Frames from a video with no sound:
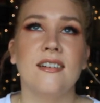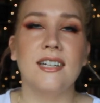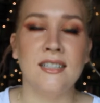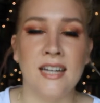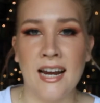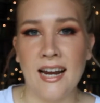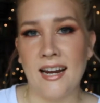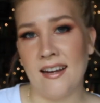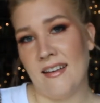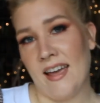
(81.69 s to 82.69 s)
a
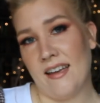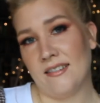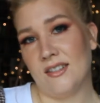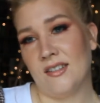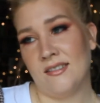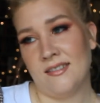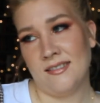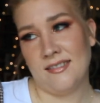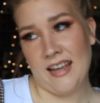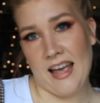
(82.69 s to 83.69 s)
day and
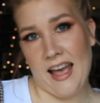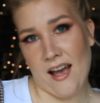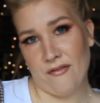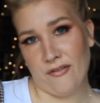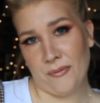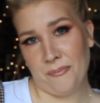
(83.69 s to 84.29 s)
a half.